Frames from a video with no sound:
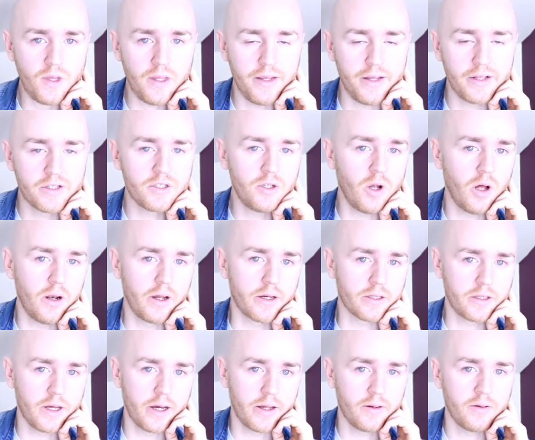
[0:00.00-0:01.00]
It's not like
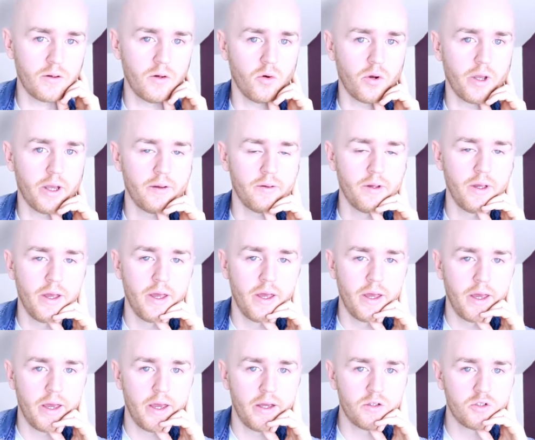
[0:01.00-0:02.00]
that, okay?
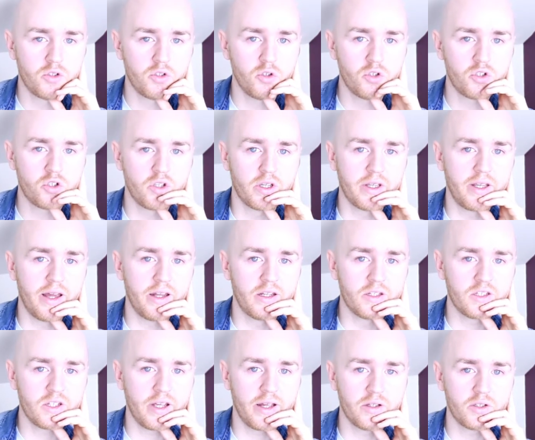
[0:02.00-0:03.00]
It's just to get a
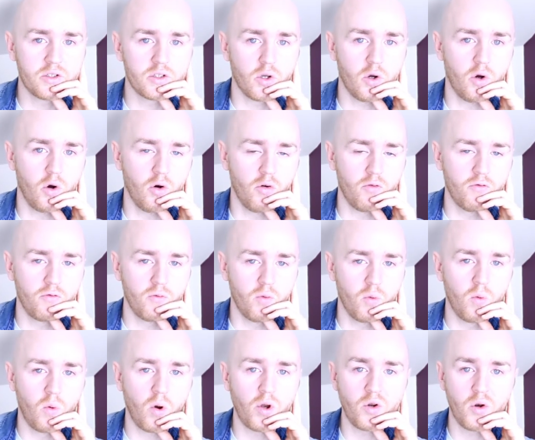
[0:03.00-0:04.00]
sense of
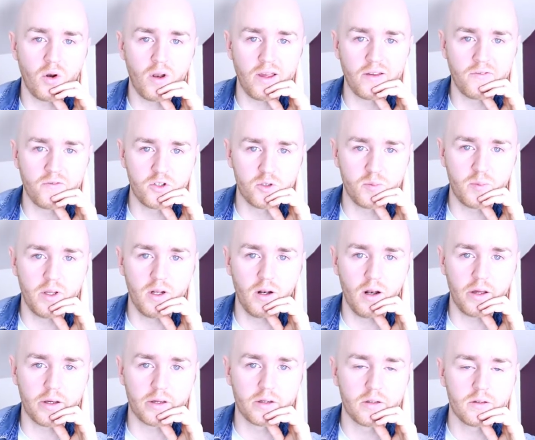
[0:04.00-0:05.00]
what your life has been
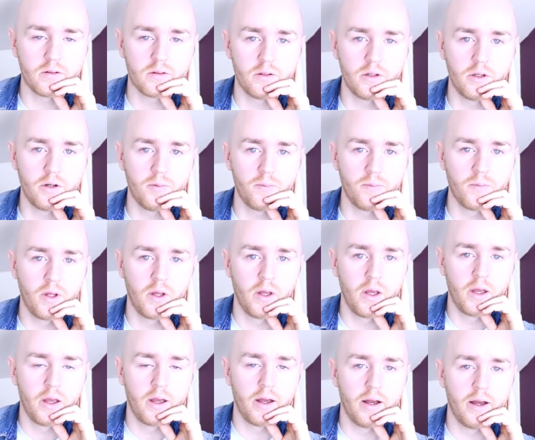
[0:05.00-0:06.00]
like, you know,
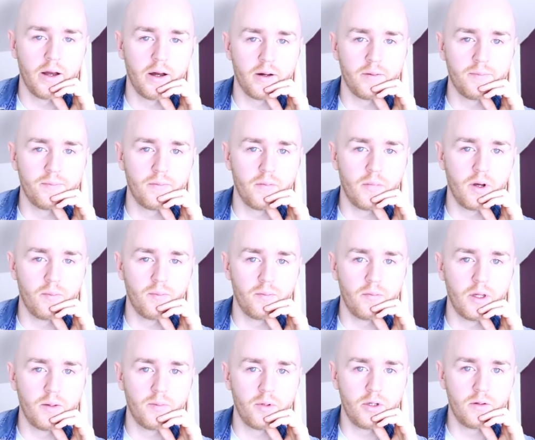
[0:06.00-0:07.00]
um, and
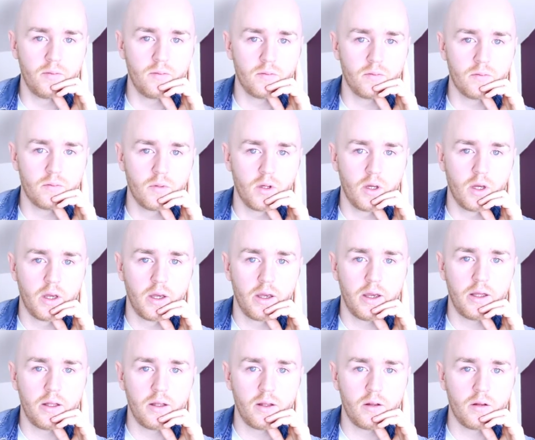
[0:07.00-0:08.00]
maybe...
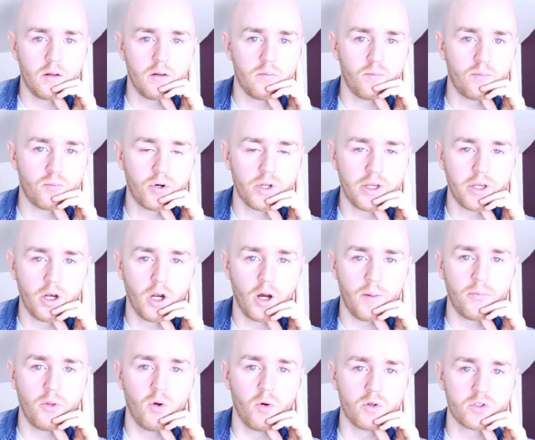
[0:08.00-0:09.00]
Bringing
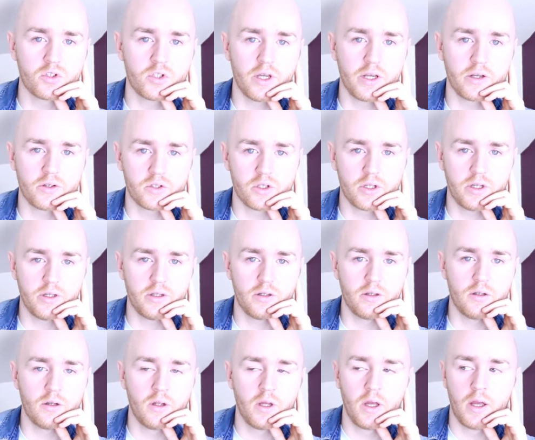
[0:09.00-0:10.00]
up those things
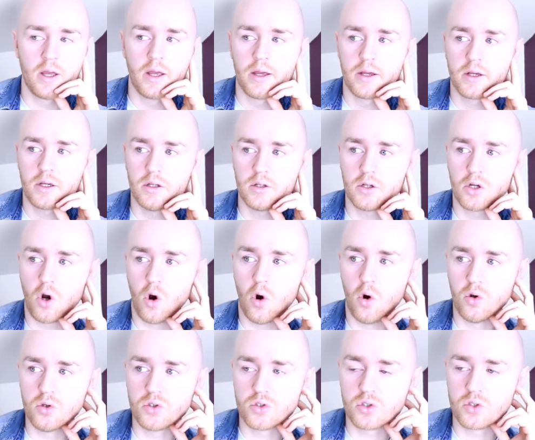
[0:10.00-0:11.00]
can can
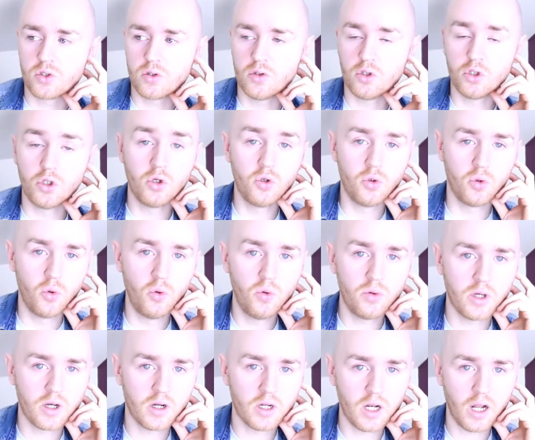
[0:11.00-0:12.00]
cause you,
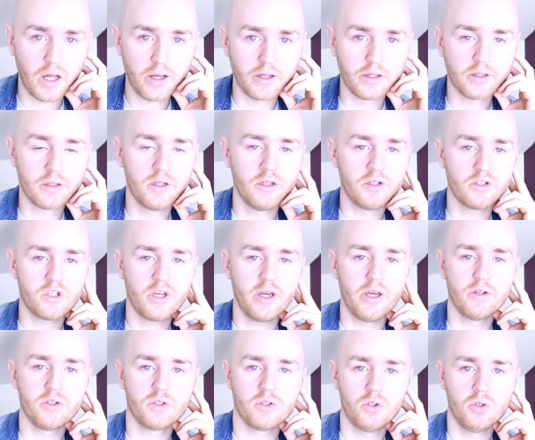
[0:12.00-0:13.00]
the client in this
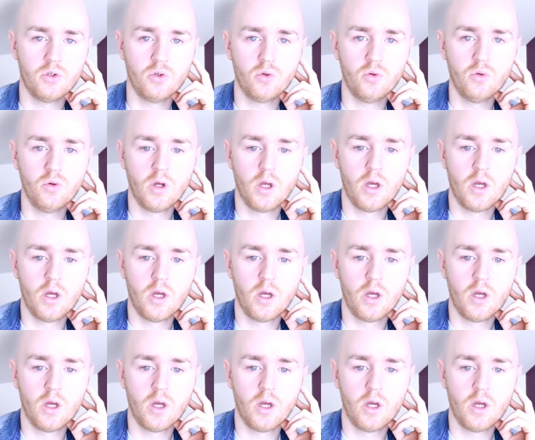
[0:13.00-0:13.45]
case, to